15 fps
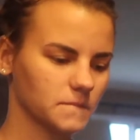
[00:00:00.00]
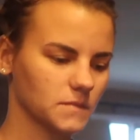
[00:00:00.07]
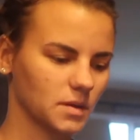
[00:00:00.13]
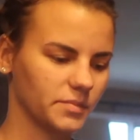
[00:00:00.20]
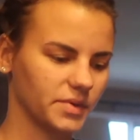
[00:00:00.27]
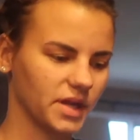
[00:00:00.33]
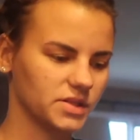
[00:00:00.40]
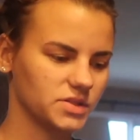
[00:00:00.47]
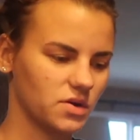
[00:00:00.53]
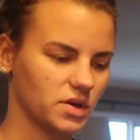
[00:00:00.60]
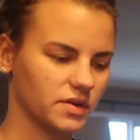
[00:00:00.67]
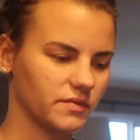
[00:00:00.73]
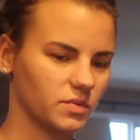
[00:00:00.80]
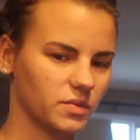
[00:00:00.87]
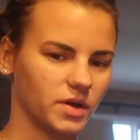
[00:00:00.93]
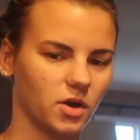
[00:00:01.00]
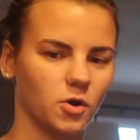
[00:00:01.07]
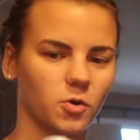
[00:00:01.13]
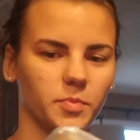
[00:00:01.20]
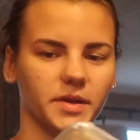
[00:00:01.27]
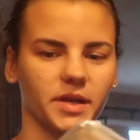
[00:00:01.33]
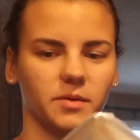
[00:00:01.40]
but I don't even want to
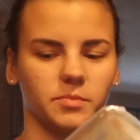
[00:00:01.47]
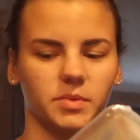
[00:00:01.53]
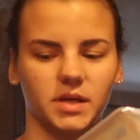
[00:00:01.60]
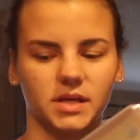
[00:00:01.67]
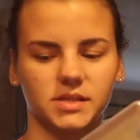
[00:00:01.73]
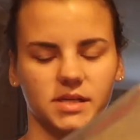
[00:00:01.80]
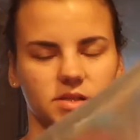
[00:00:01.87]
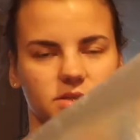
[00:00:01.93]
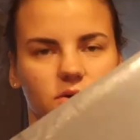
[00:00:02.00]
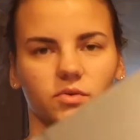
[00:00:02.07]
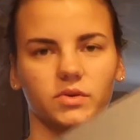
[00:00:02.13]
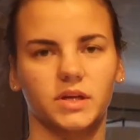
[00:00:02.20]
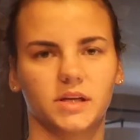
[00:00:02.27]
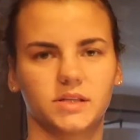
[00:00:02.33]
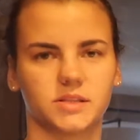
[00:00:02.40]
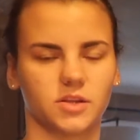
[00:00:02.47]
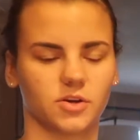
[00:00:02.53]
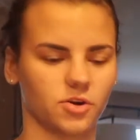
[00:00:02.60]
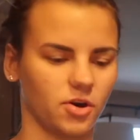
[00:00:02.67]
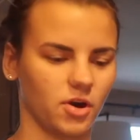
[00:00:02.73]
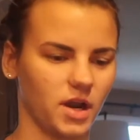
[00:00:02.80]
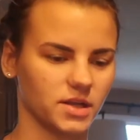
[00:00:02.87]
open it because I don't think it's the
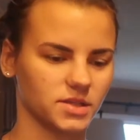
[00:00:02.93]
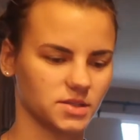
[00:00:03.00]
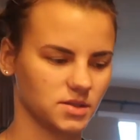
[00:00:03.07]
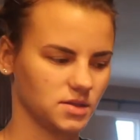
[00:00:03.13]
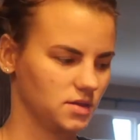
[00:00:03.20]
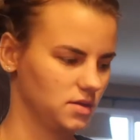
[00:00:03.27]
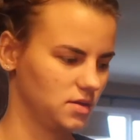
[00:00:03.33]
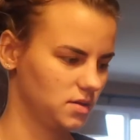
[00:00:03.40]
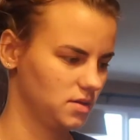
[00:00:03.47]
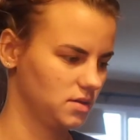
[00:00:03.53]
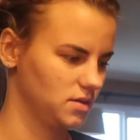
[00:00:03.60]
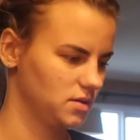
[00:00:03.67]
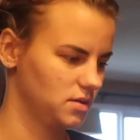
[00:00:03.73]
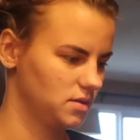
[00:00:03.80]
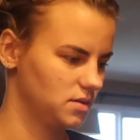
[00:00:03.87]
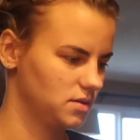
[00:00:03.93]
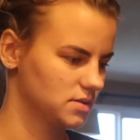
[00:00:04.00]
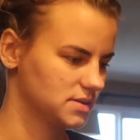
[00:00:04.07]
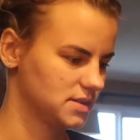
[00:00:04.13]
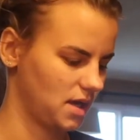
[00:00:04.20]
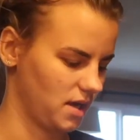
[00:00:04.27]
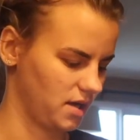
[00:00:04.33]
correct
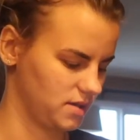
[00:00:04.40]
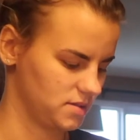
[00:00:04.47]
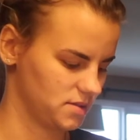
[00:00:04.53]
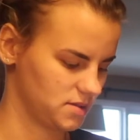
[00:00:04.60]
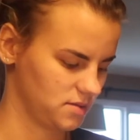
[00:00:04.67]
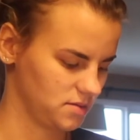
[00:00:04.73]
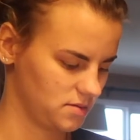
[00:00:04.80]
size.